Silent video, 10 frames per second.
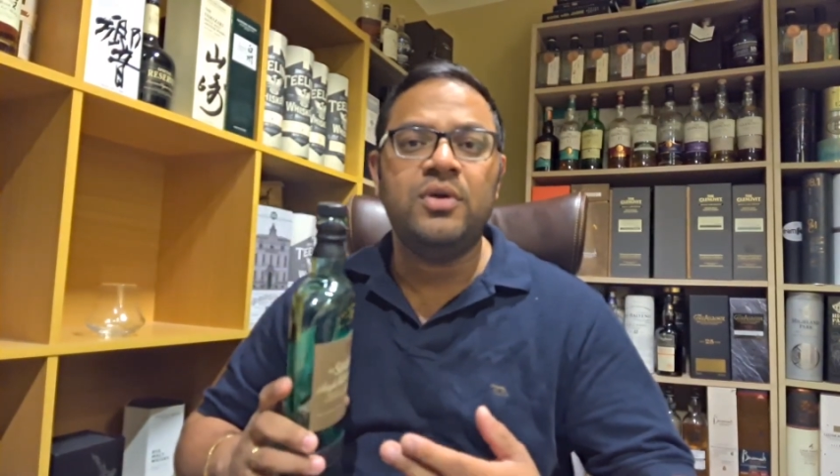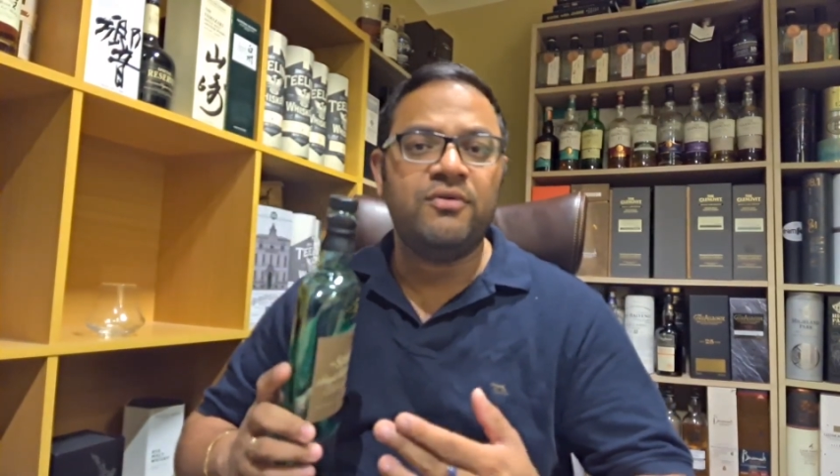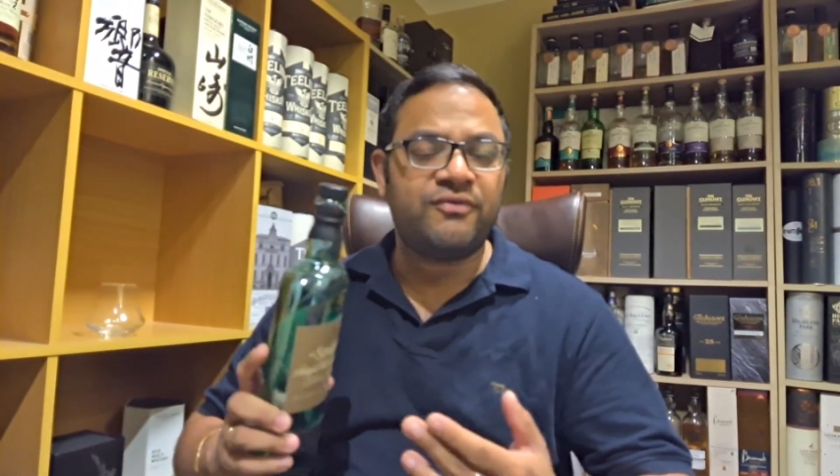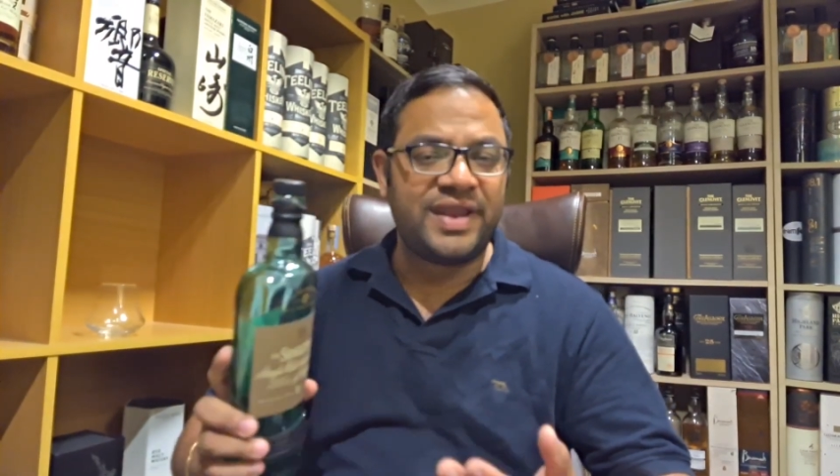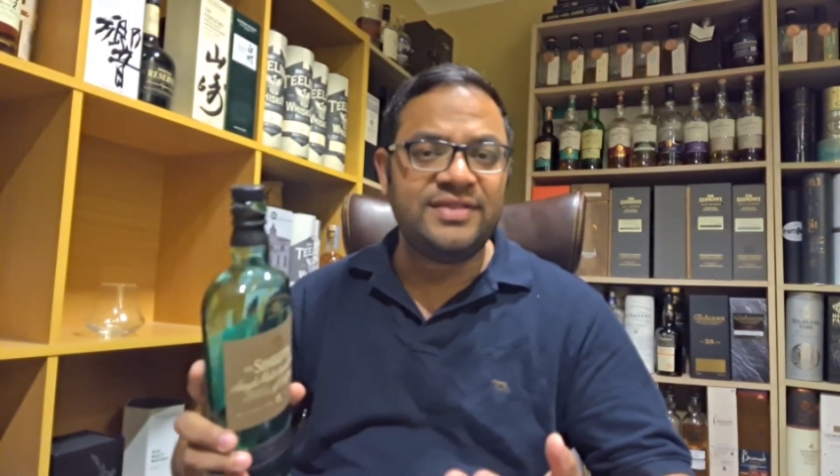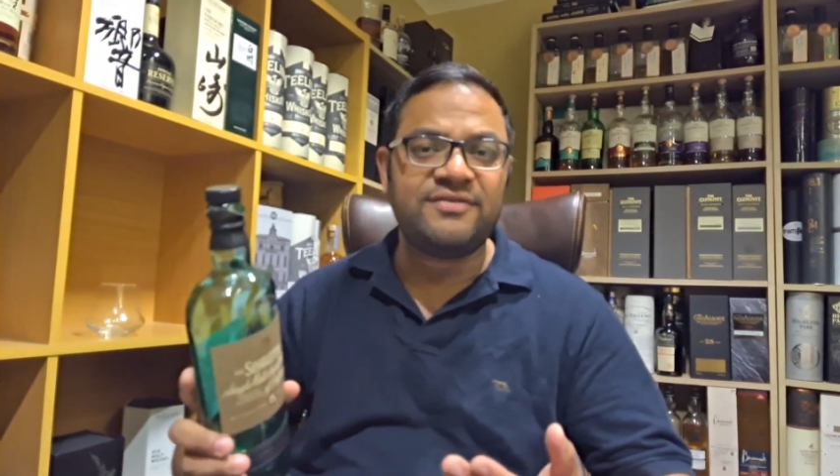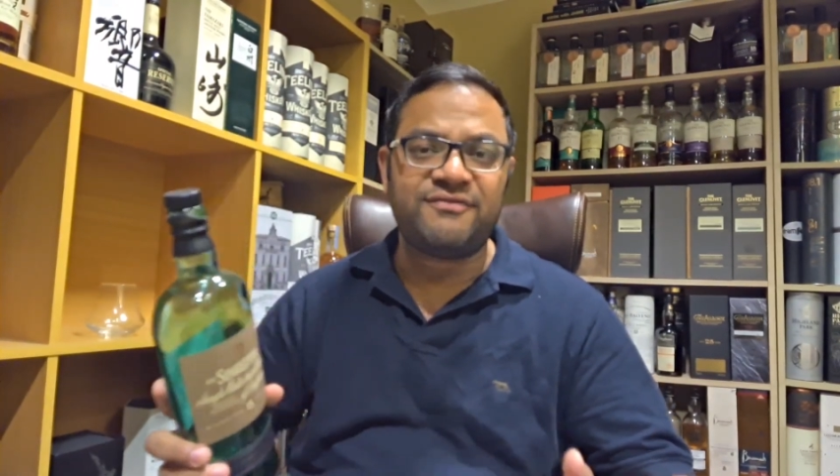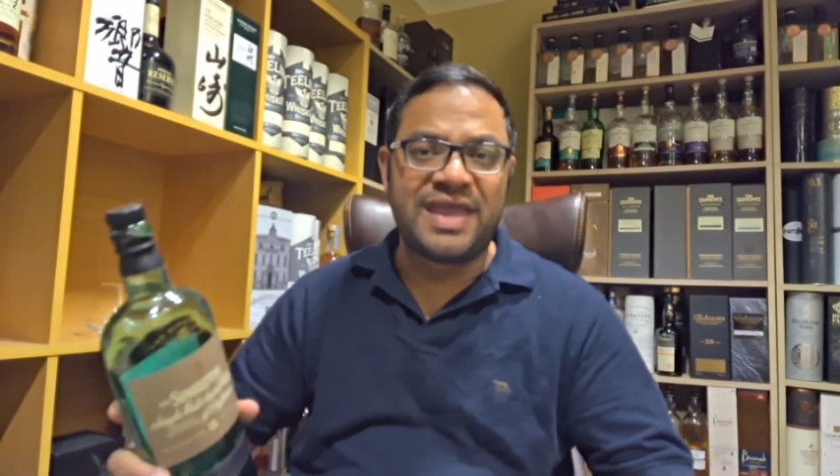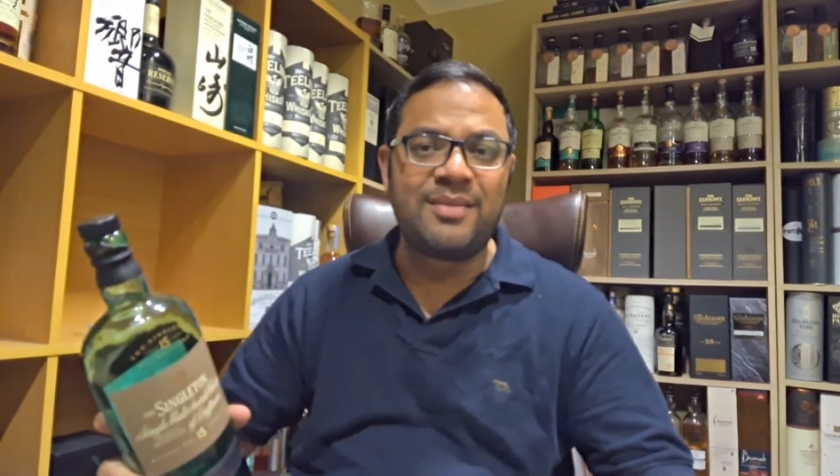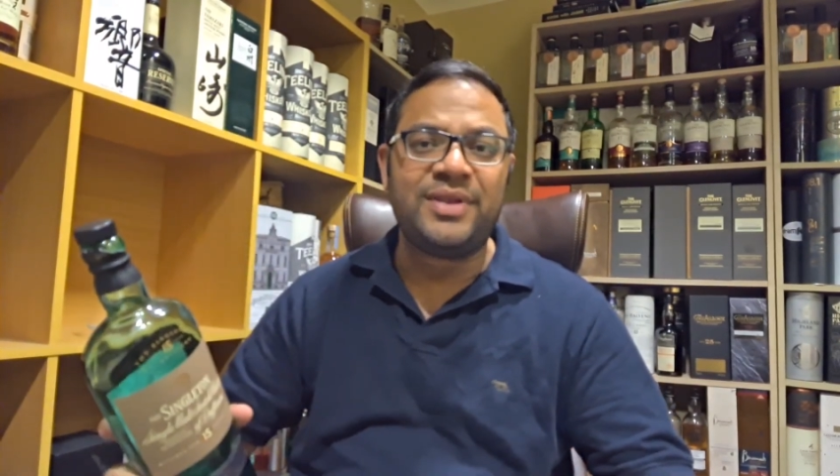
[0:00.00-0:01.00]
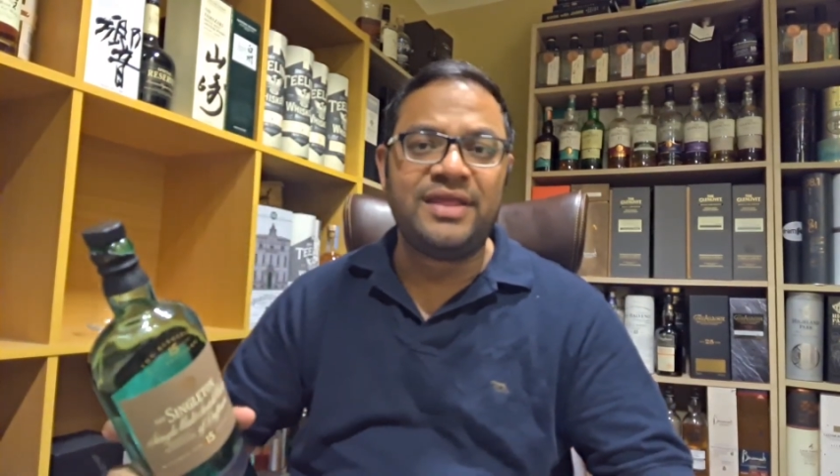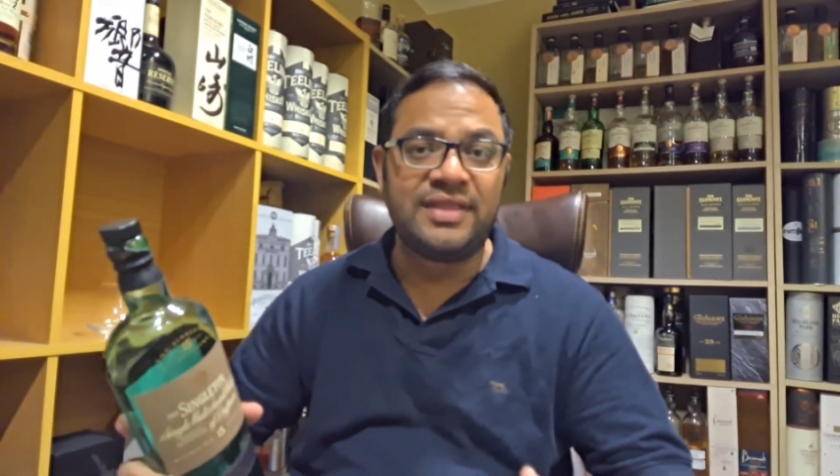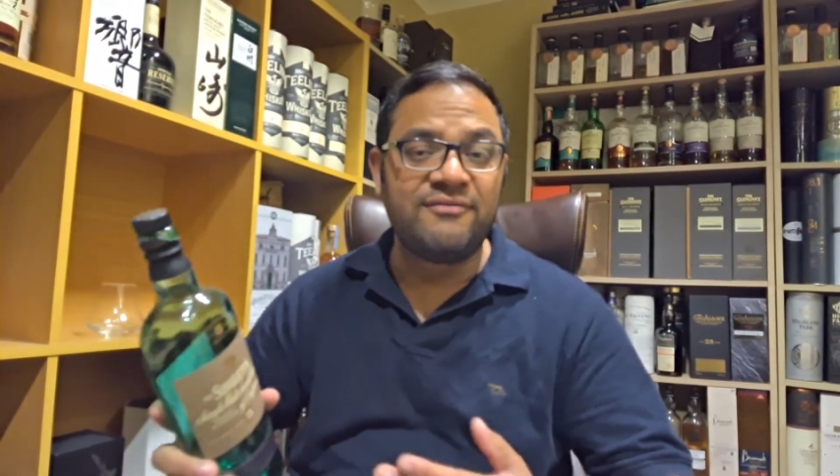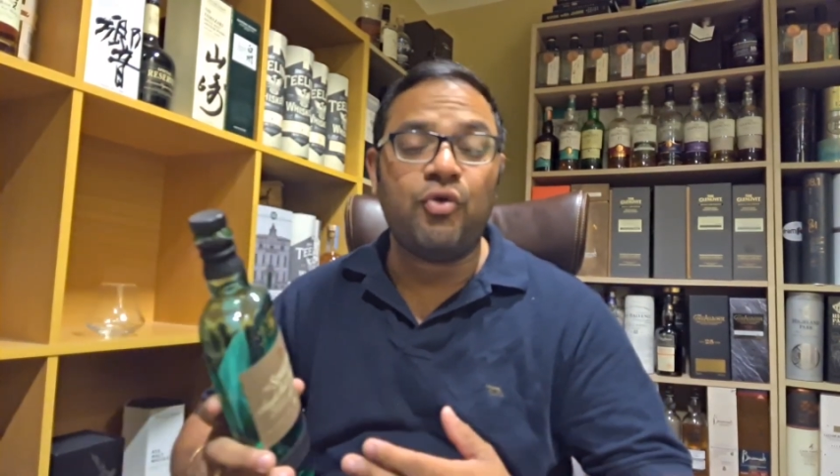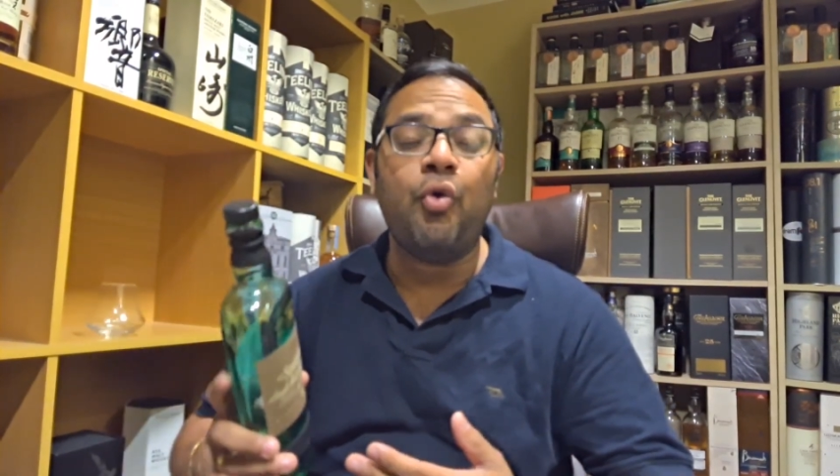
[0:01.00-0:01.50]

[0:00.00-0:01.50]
friends and family, they've